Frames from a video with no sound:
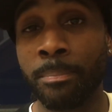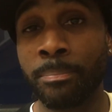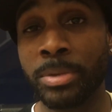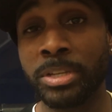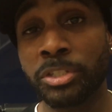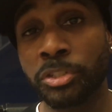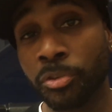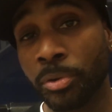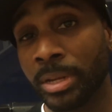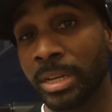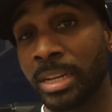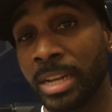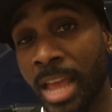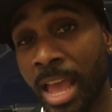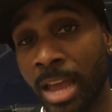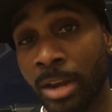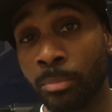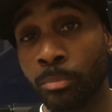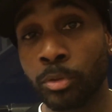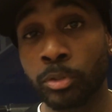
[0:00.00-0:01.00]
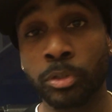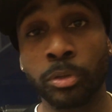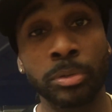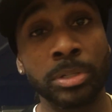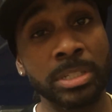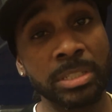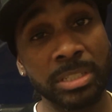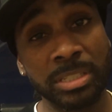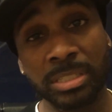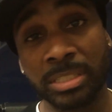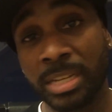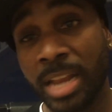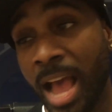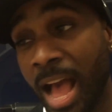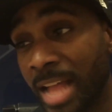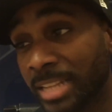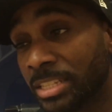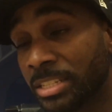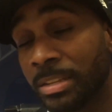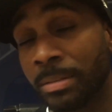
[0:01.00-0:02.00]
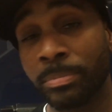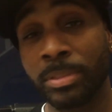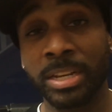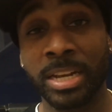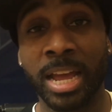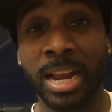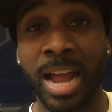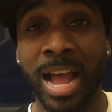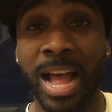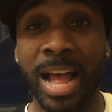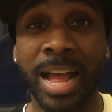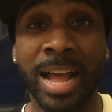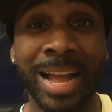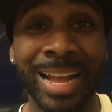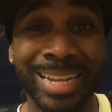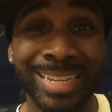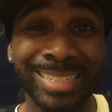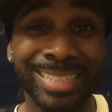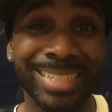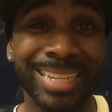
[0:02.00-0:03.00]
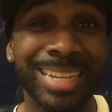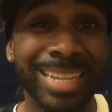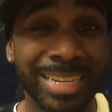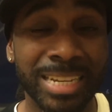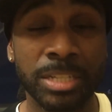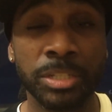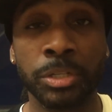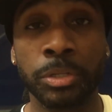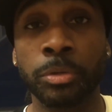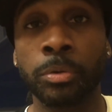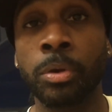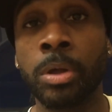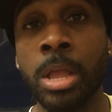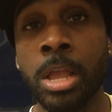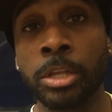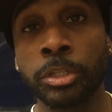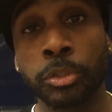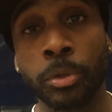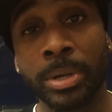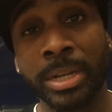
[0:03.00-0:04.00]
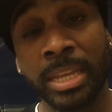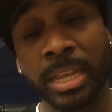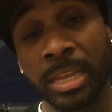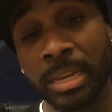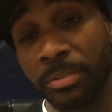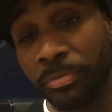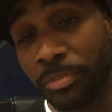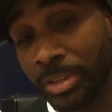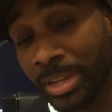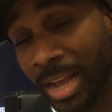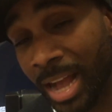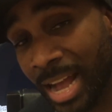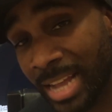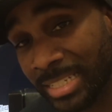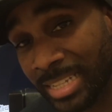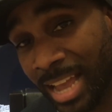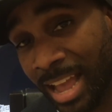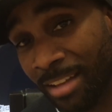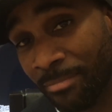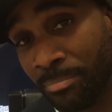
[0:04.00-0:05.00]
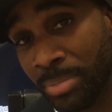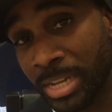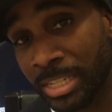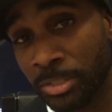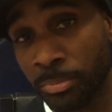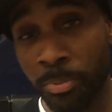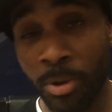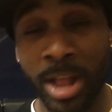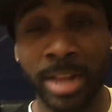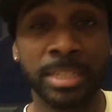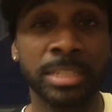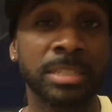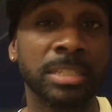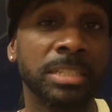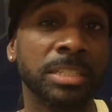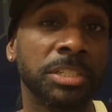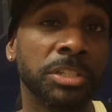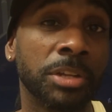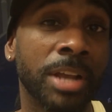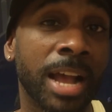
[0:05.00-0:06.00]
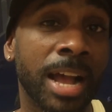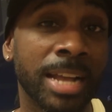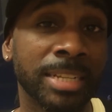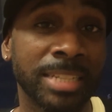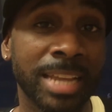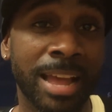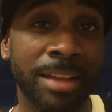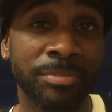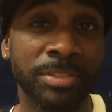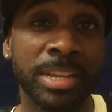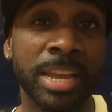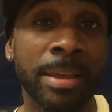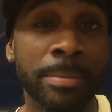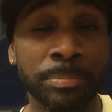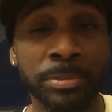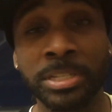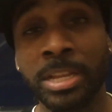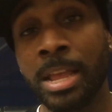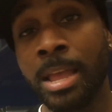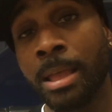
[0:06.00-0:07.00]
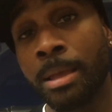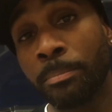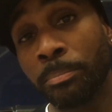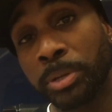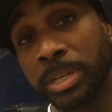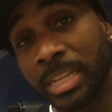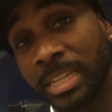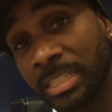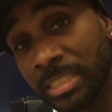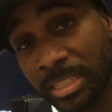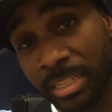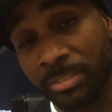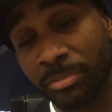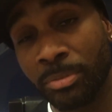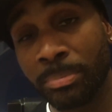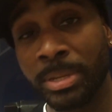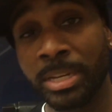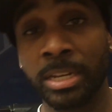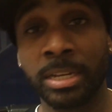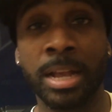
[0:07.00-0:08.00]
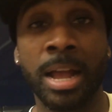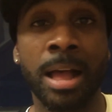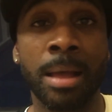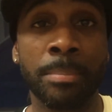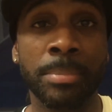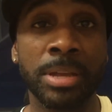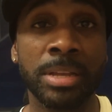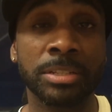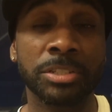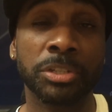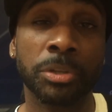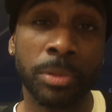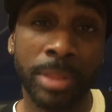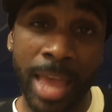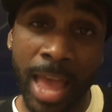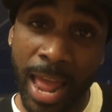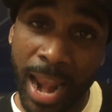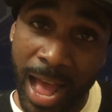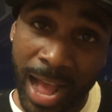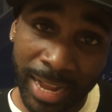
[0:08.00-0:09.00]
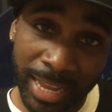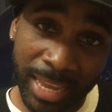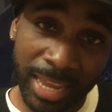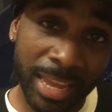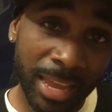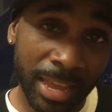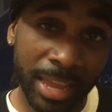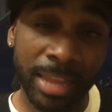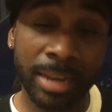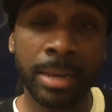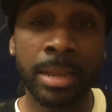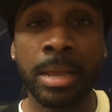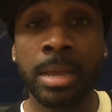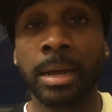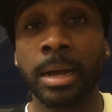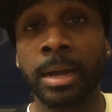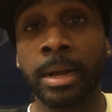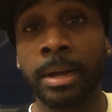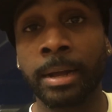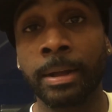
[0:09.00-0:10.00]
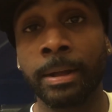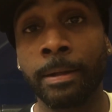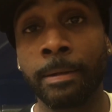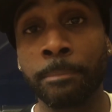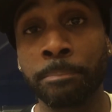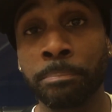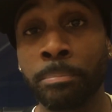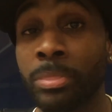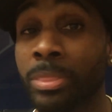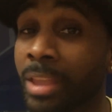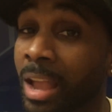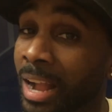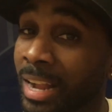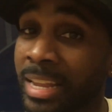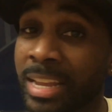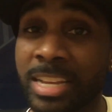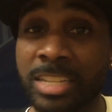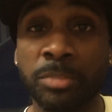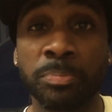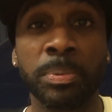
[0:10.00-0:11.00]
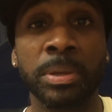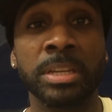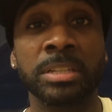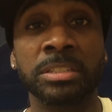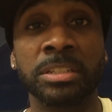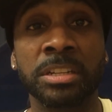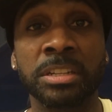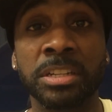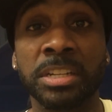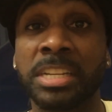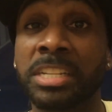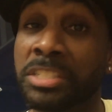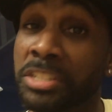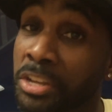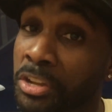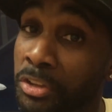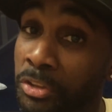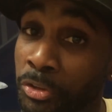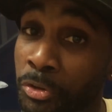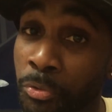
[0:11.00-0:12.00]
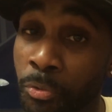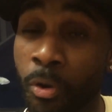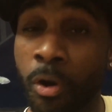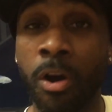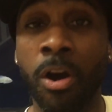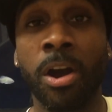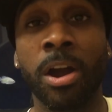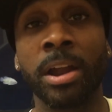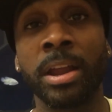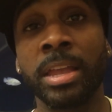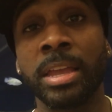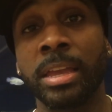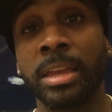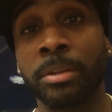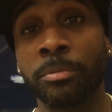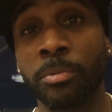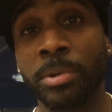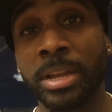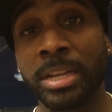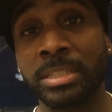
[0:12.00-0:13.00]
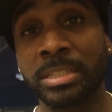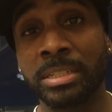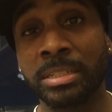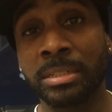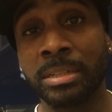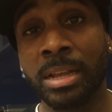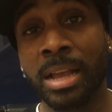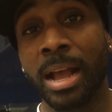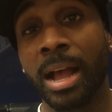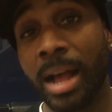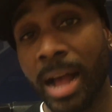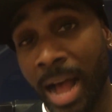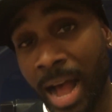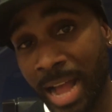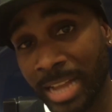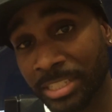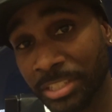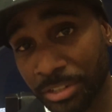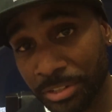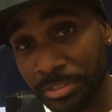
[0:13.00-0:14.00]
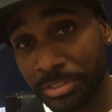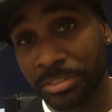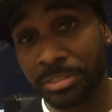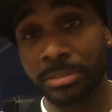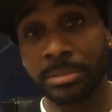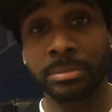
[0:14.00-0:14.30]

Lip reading: mistreating animals. So this is not something that I intend to do. So again, if you guys have best practices, you guys have tips, please leave them in the comments so that I can, I guess, be as good as you are in raising Oscars.